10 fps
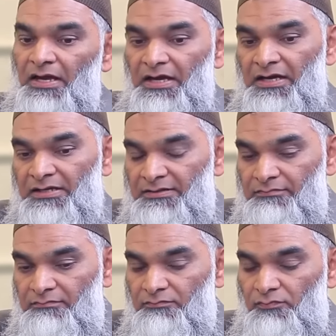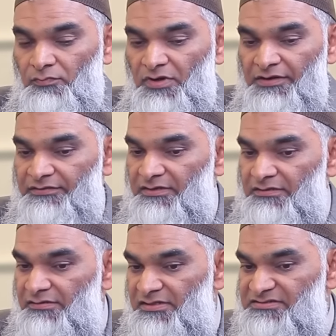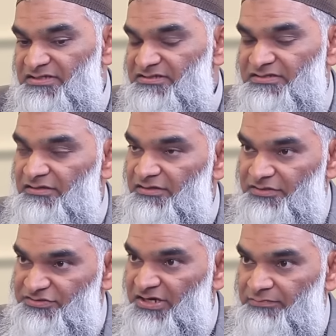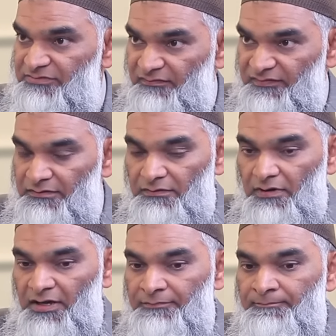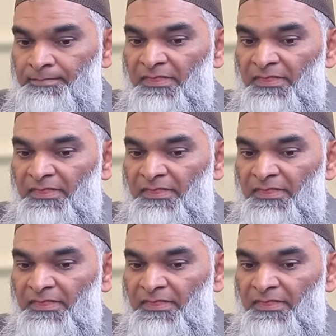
In the 16th chapter of the Quran,